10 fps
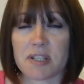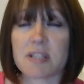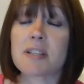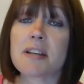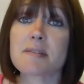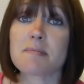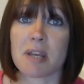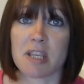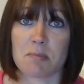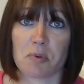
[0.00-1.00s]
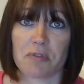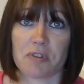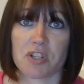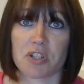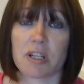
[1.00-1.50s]
It doesn't make you more
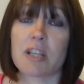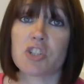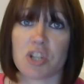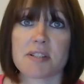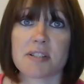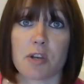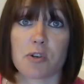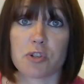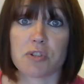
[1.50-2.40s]
efficient, it just slows